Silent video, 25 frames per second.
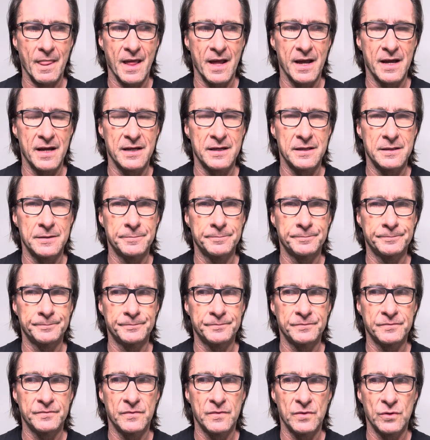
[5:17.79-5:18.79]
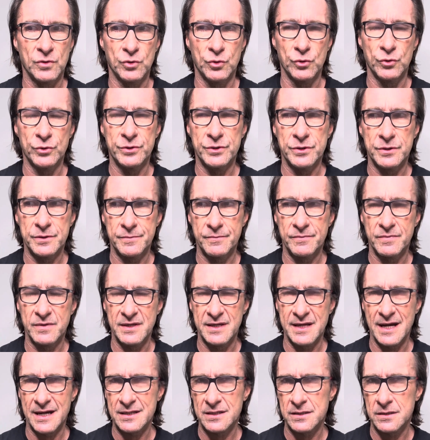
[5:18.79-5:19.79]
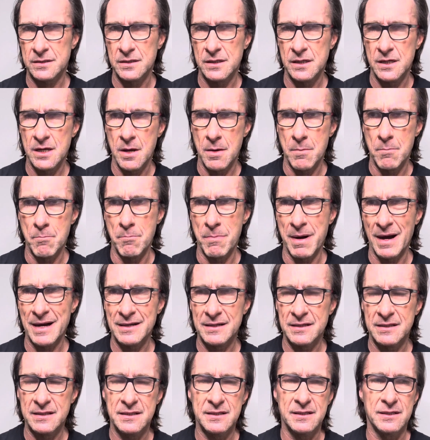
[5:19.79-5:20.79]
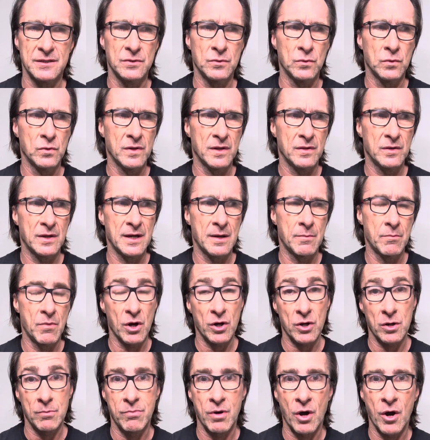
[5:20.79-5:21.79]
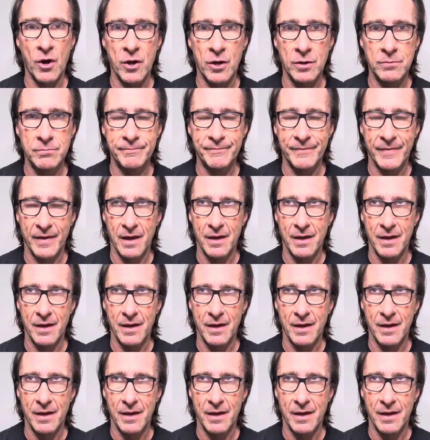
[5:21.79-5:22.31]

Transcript: um, good gut bugs and all uh, microbiome.